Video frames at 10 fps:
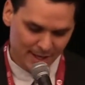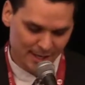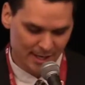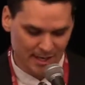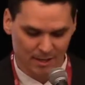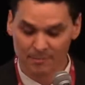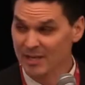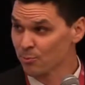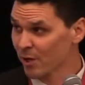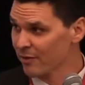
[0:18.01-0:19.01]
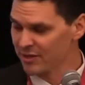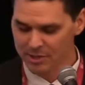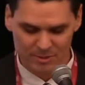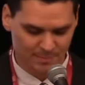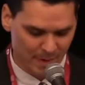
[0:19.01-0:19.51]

as one of the newest